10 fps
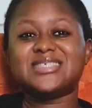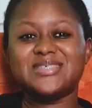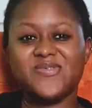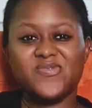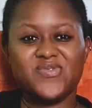
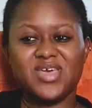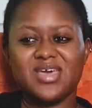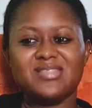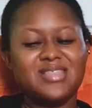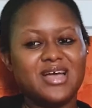
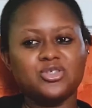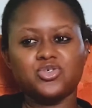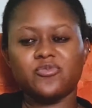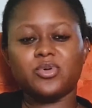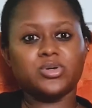severe
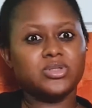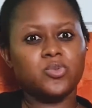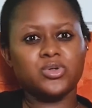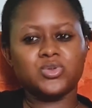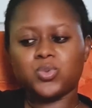dandruff because
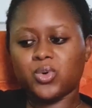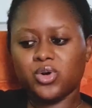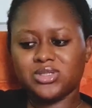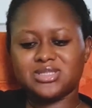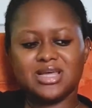it was
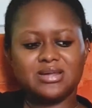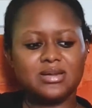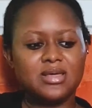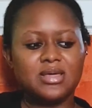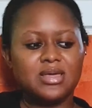worse
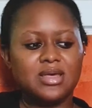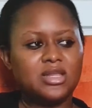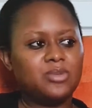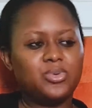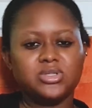than
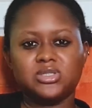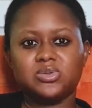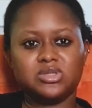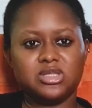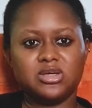anybody
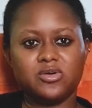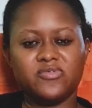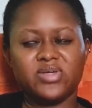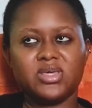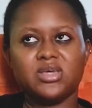could think
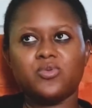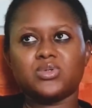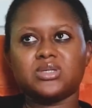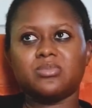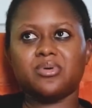of. Like, it
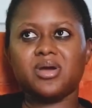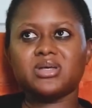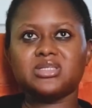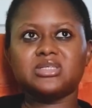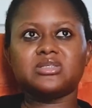was
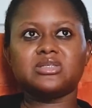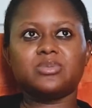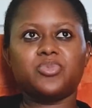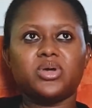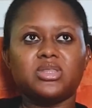embarrassing to
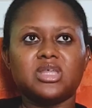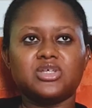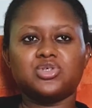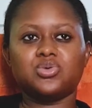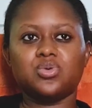the point
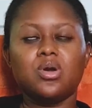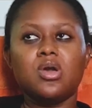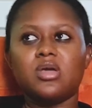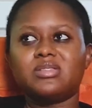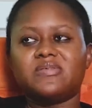that
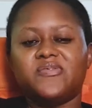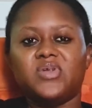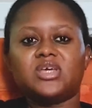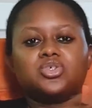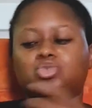the flakes